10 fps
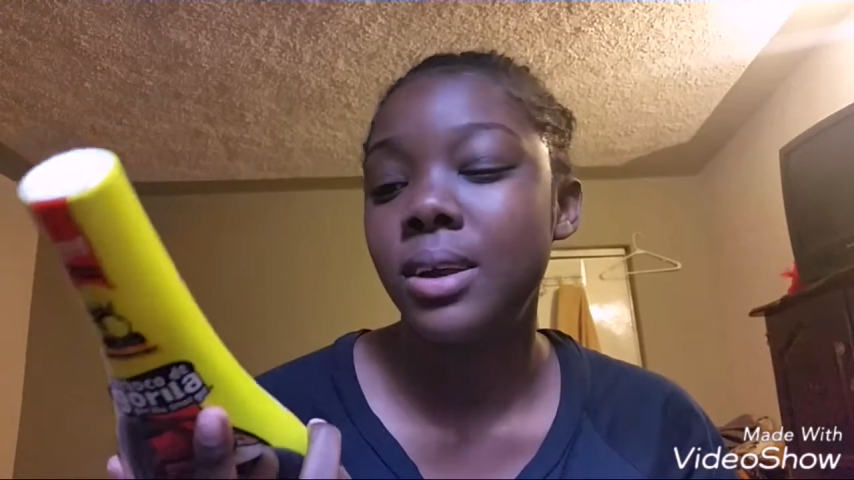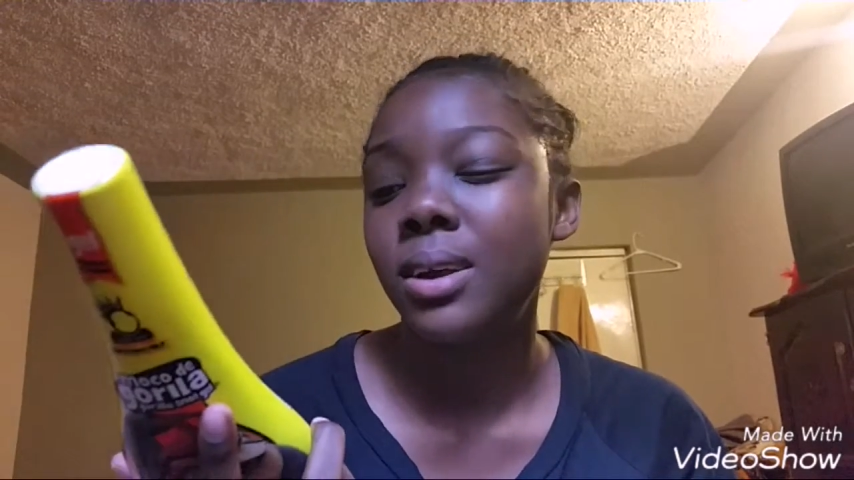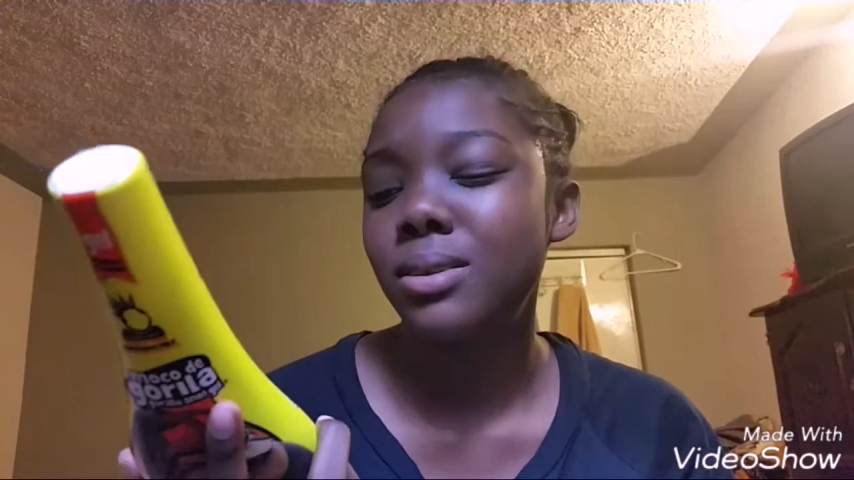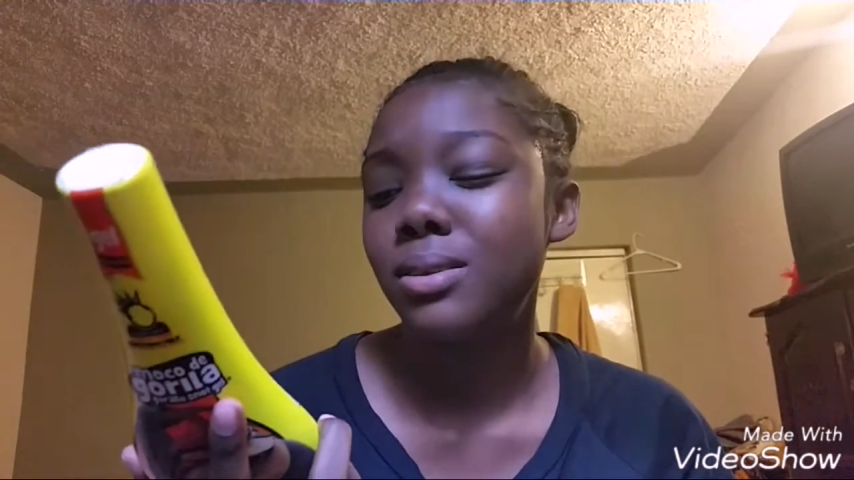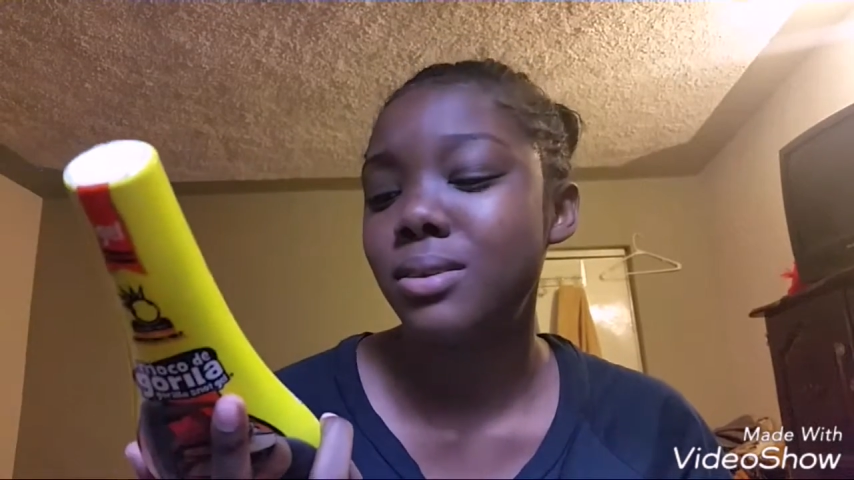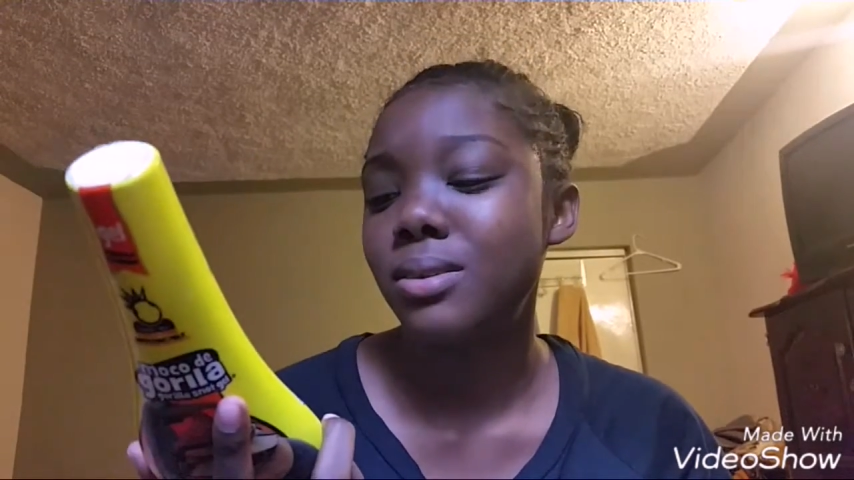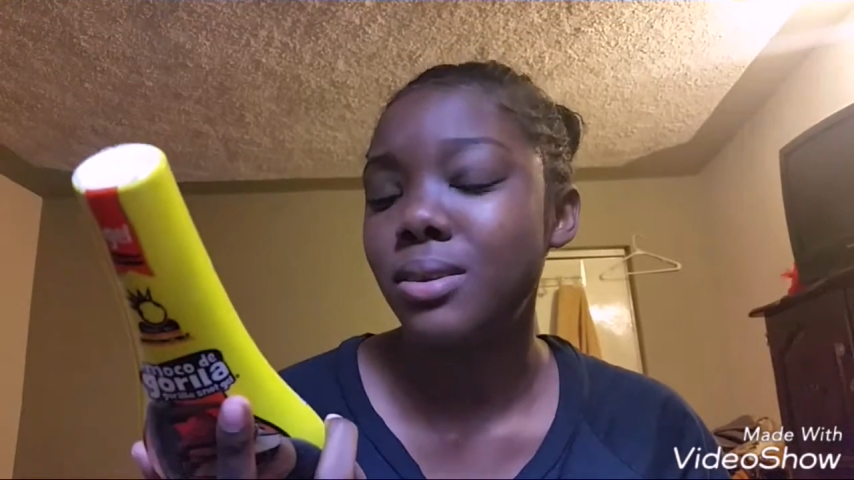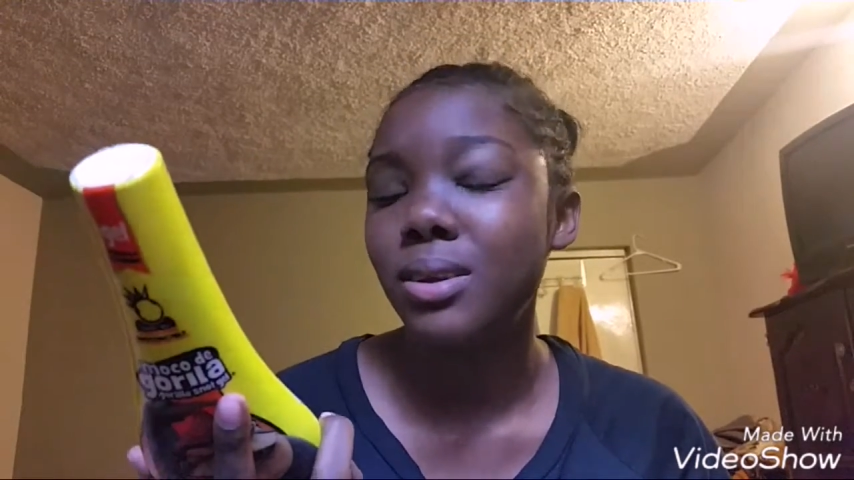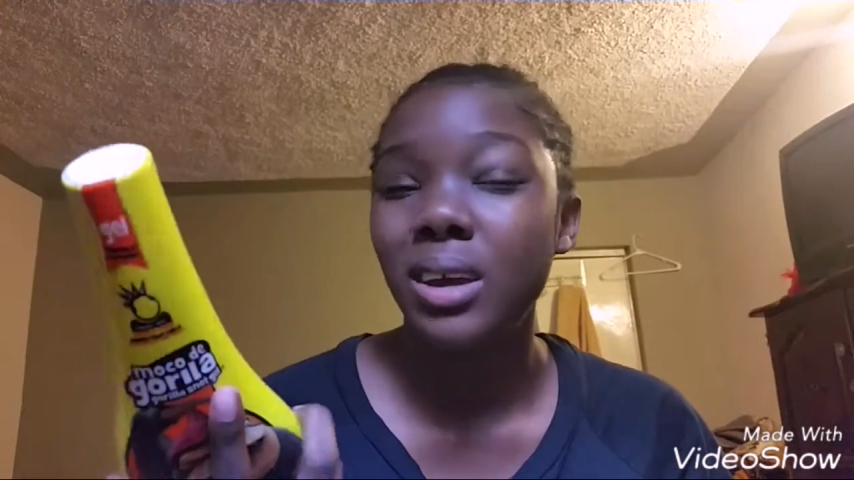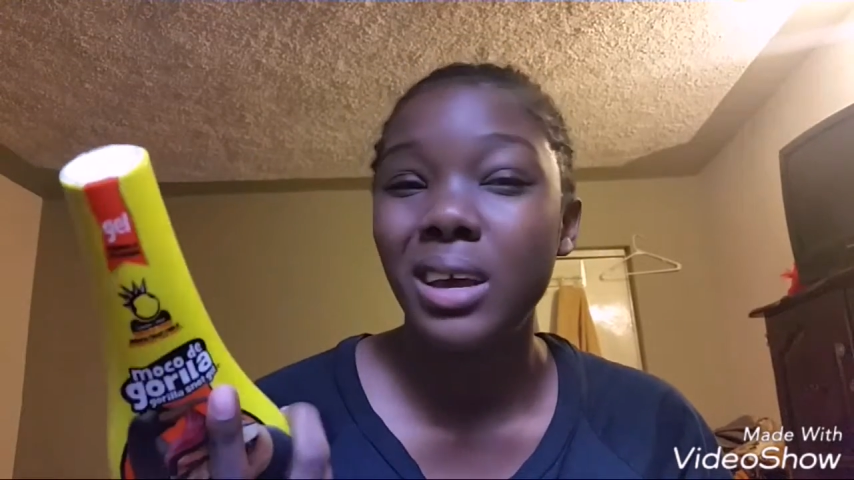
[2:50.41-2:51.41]

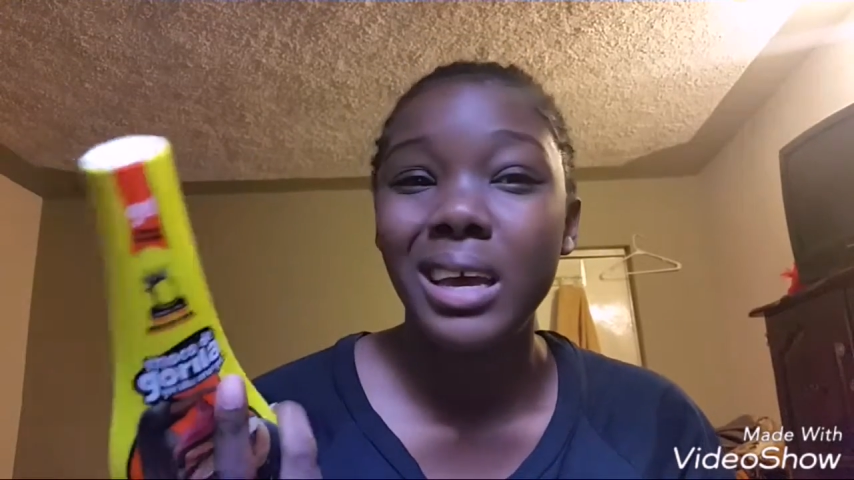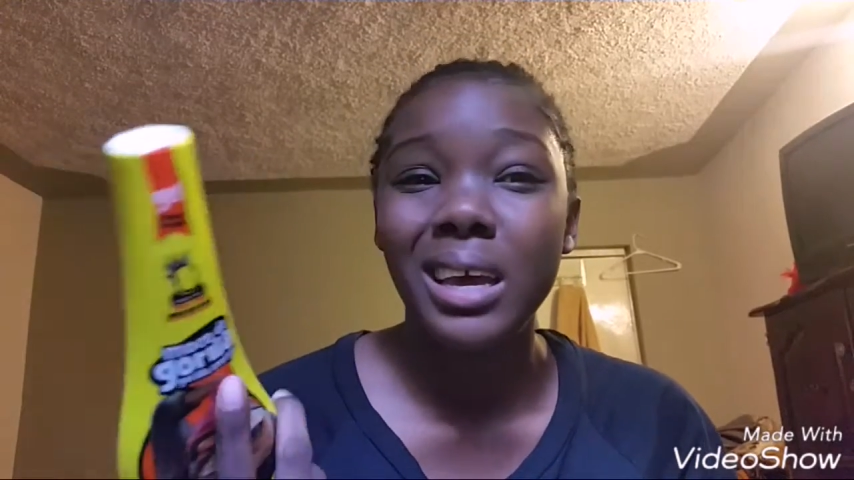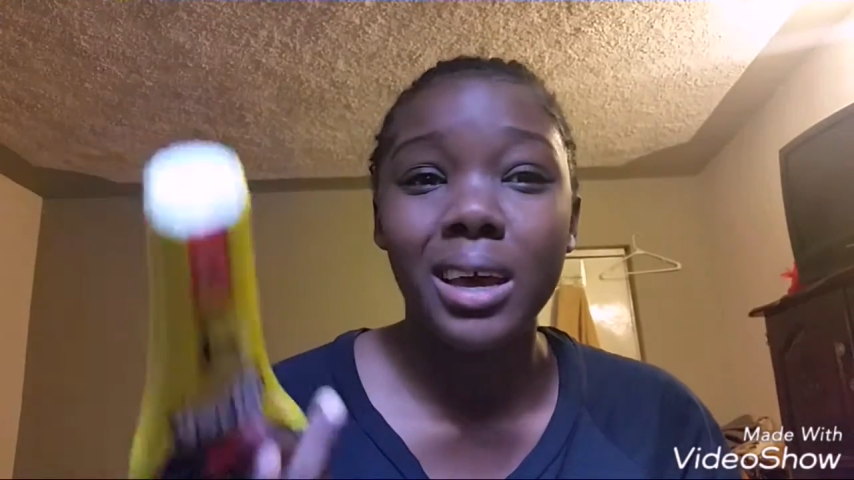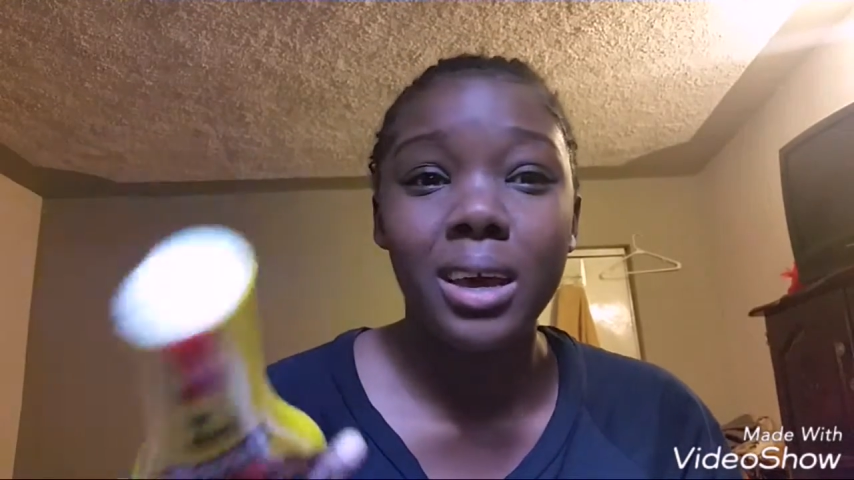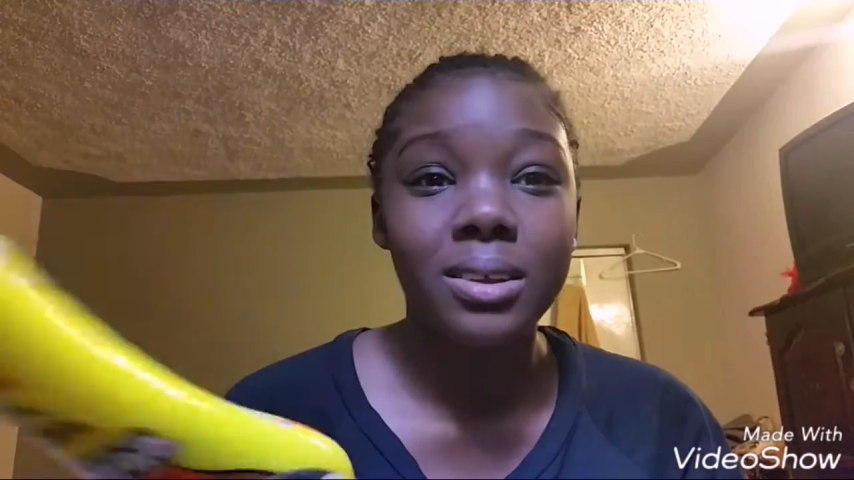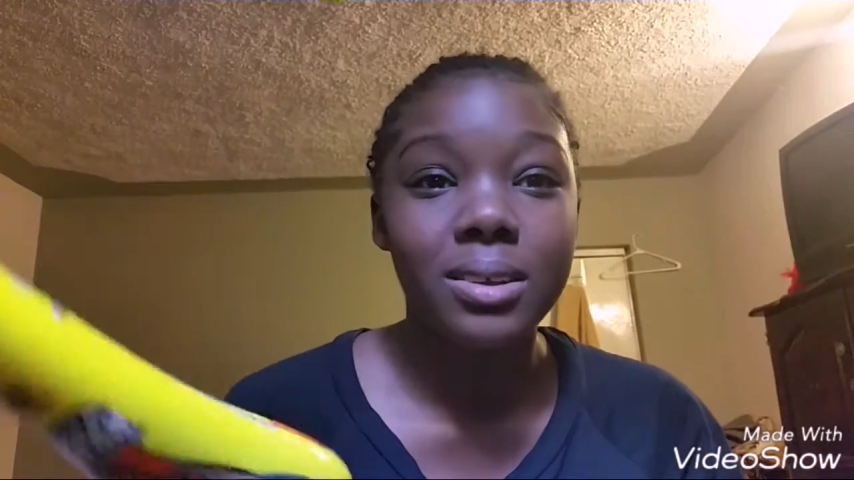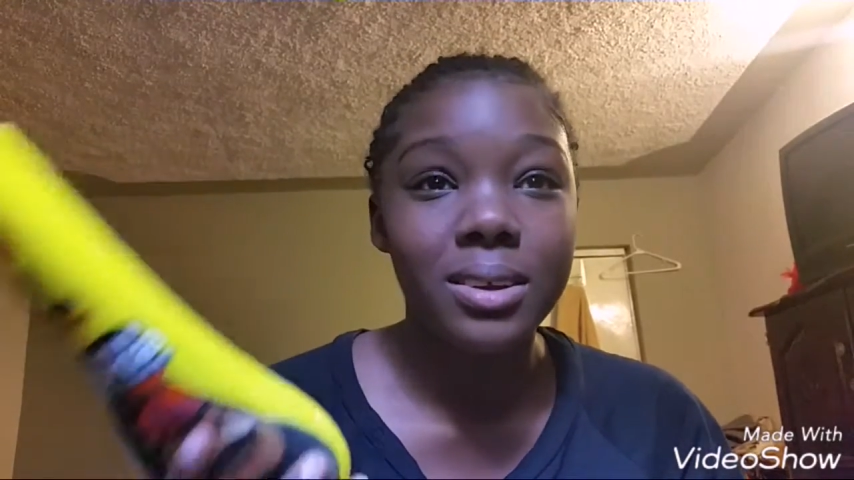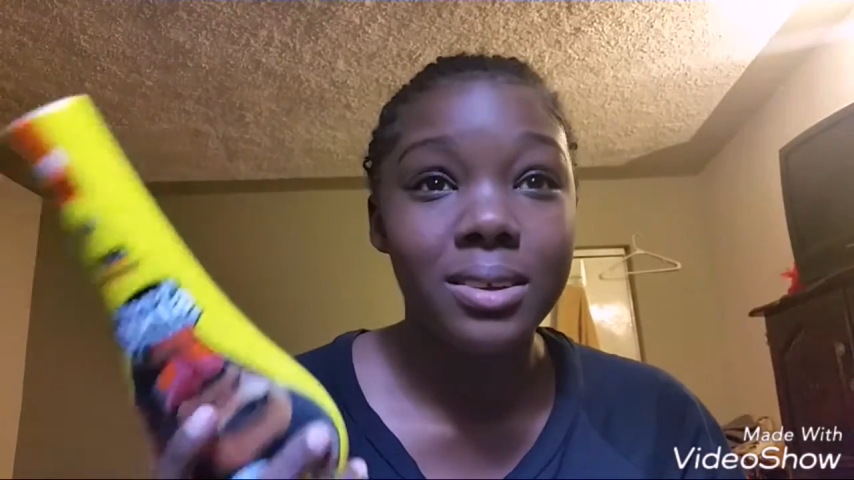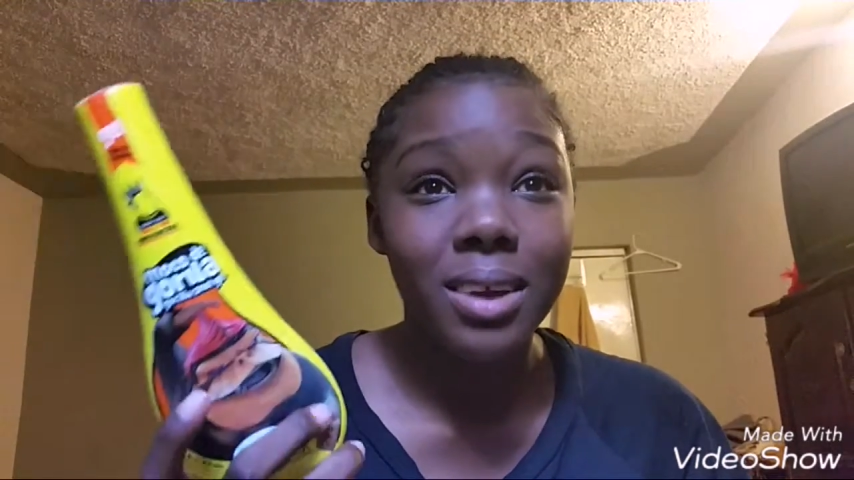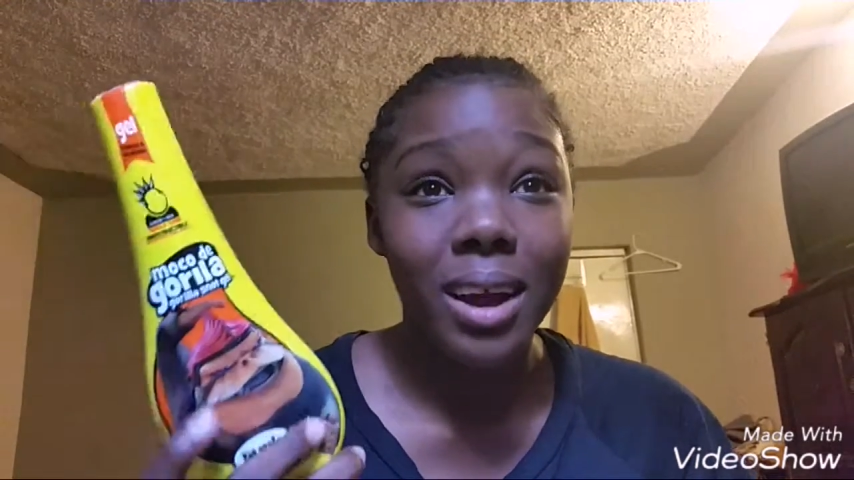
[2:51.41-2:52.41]
it's